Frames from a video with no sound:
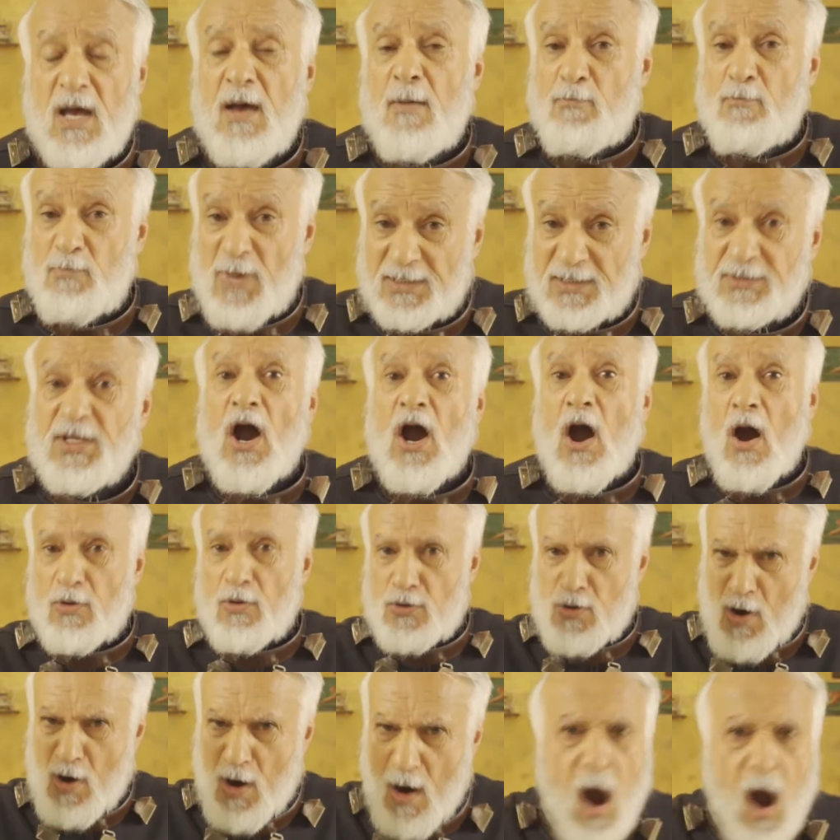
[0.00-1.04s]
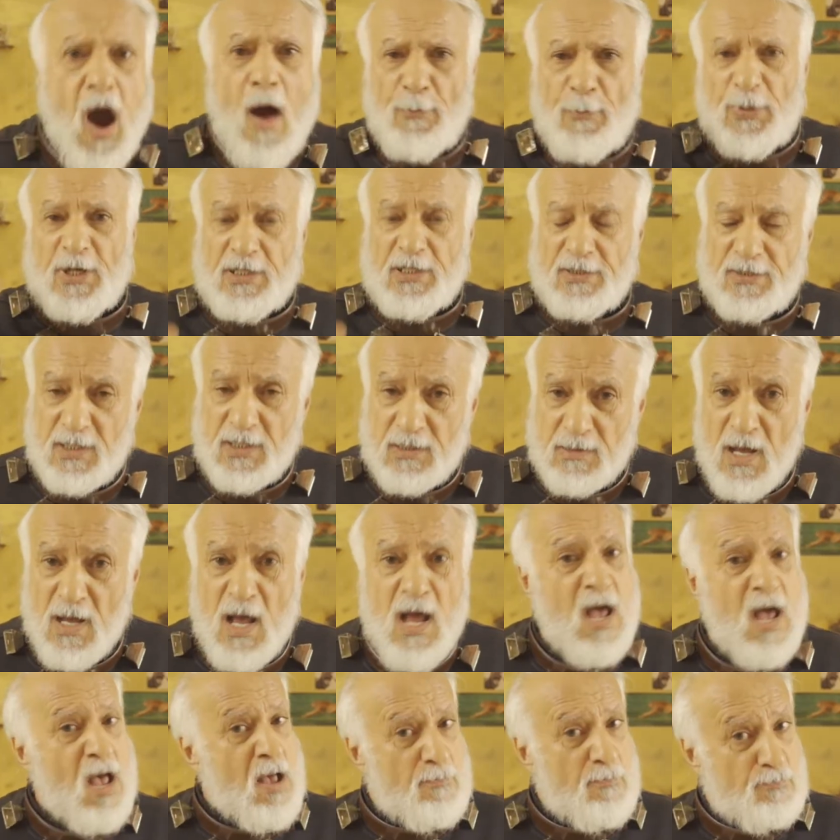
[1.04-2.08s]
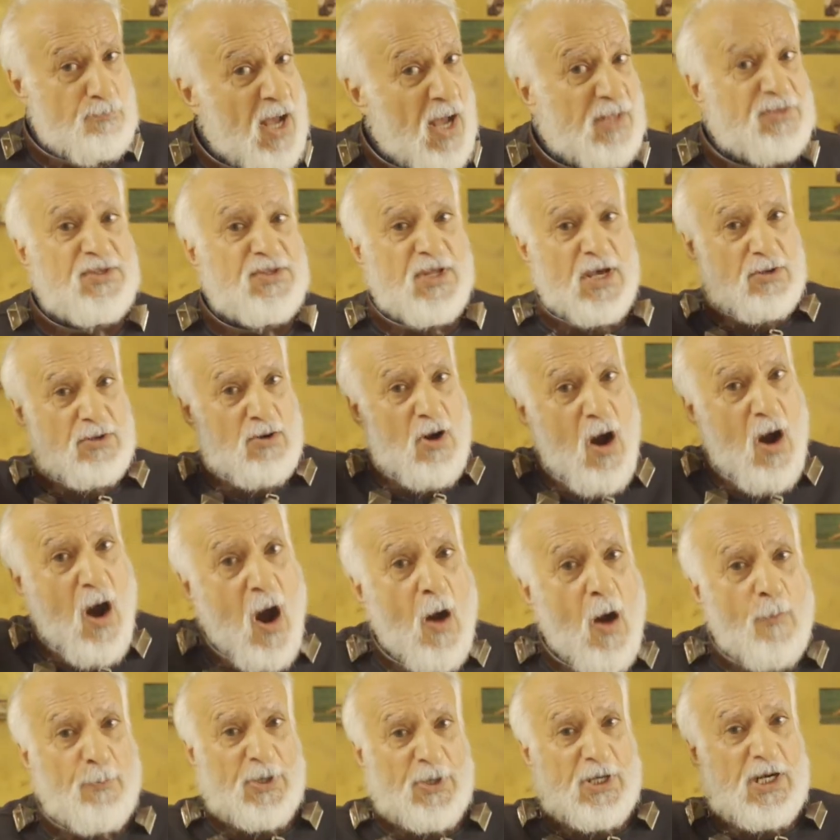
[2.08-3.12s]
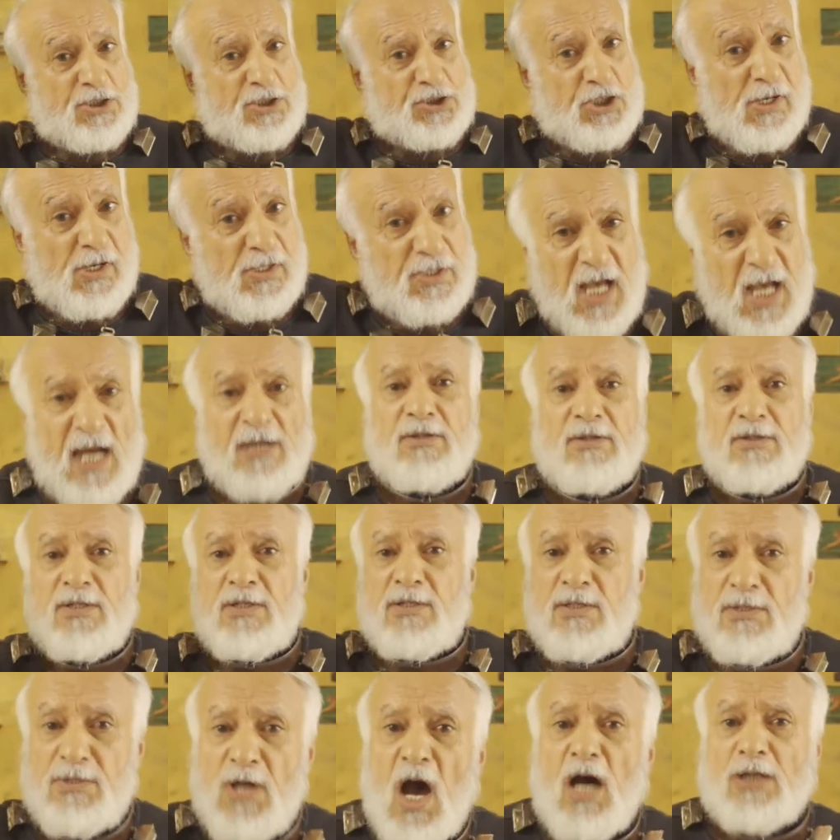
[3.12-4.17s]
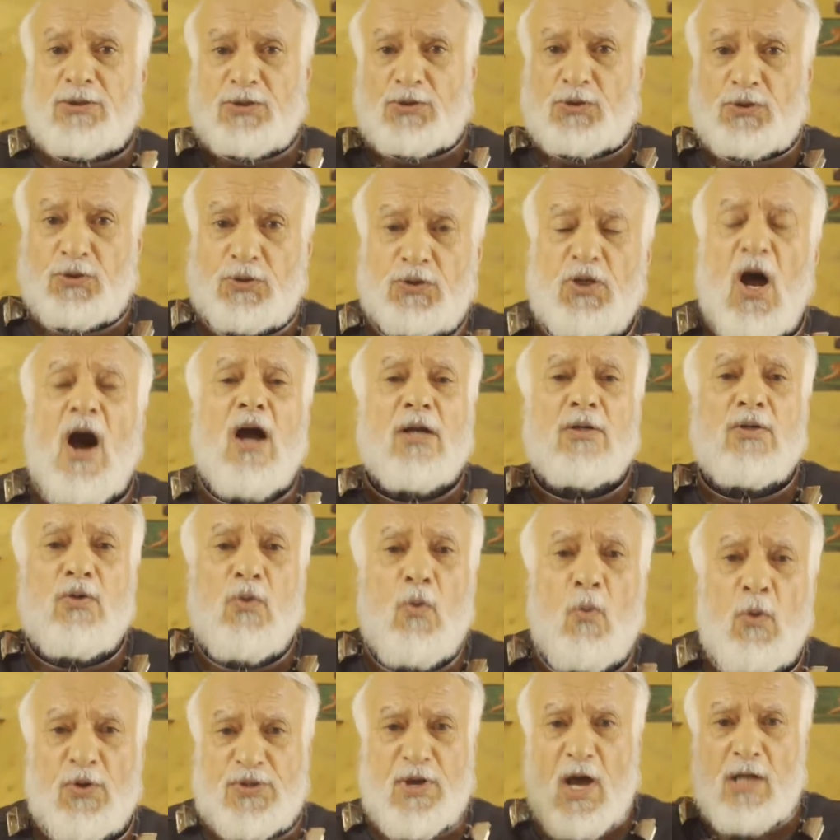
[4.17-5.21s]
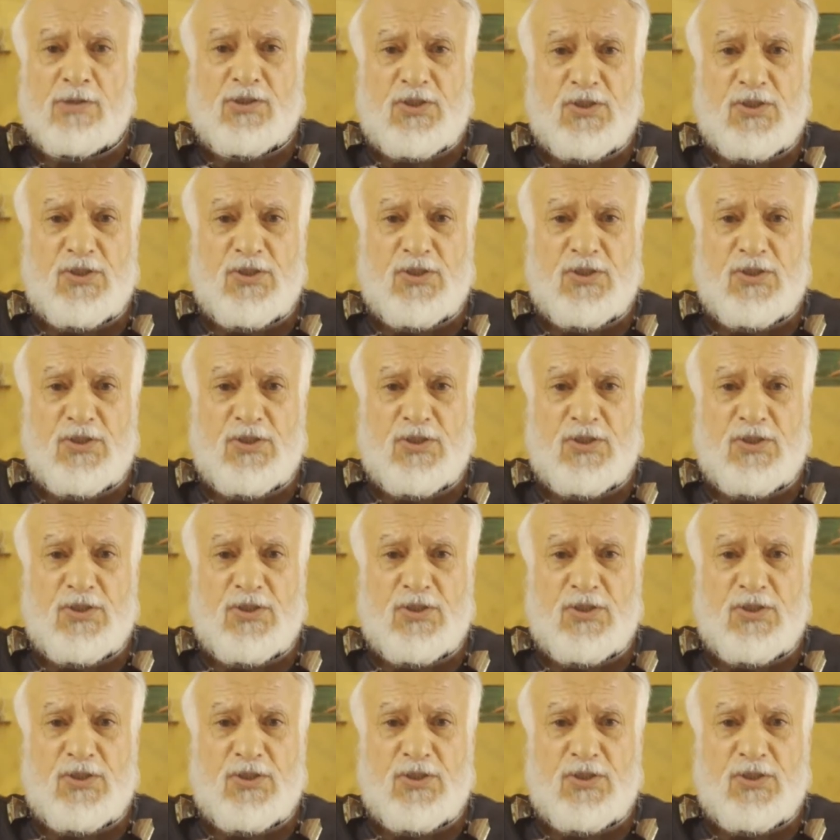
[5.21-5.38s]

but they are operating, but their operation cannot run without